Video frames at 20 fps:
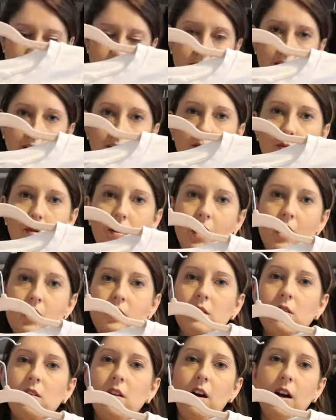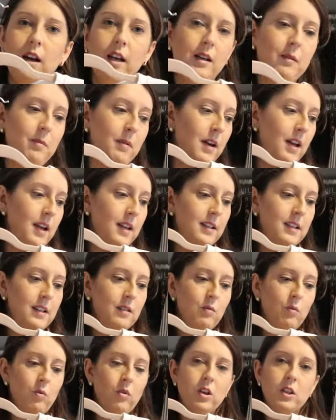This one I do like, but it
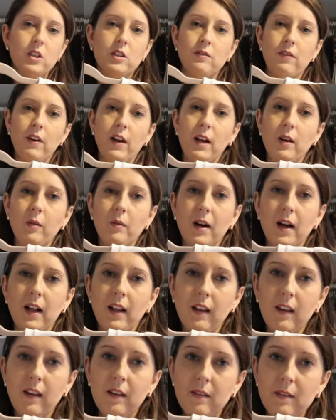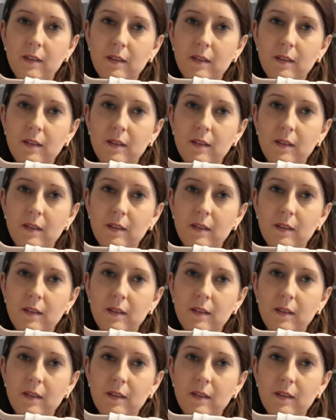didn't wash very well.